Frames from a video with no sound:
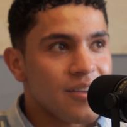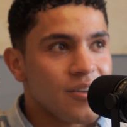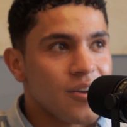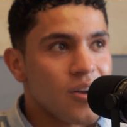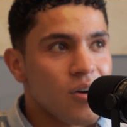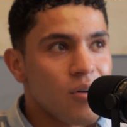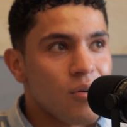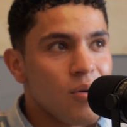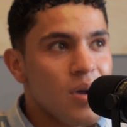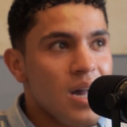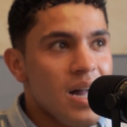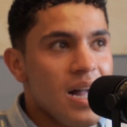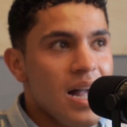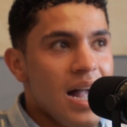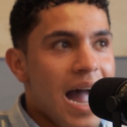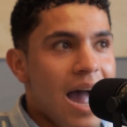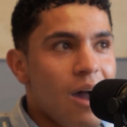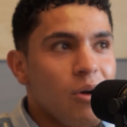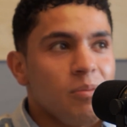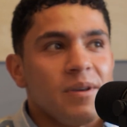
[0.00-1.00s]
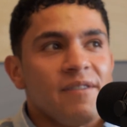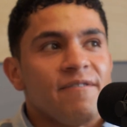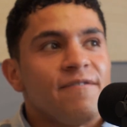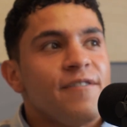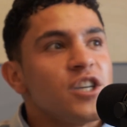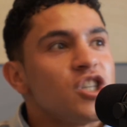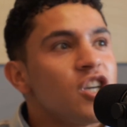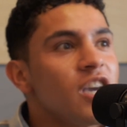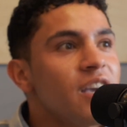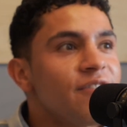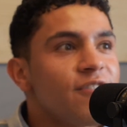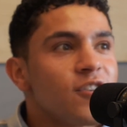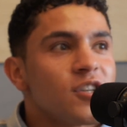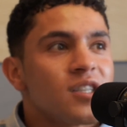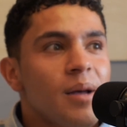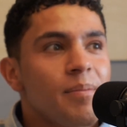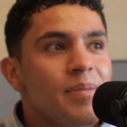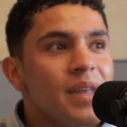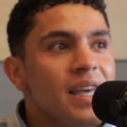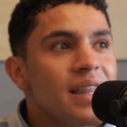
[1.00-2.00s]
I would be fishing for
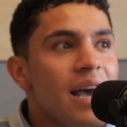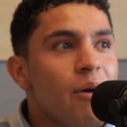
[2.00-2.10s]
something